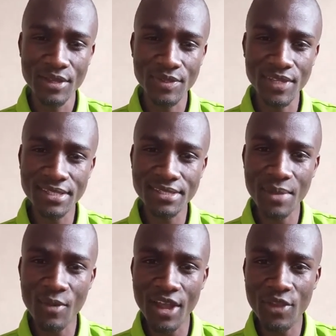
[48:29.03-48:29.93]
So this
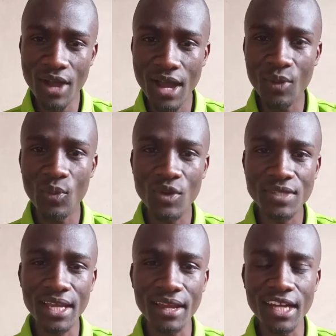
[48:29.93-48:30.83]
Ramogi Ajwang
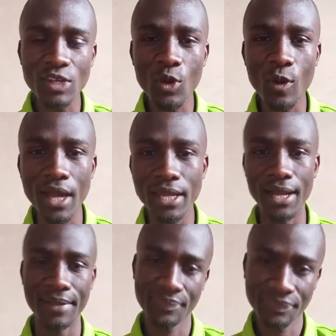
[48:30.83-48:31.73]
was a great Luo warrior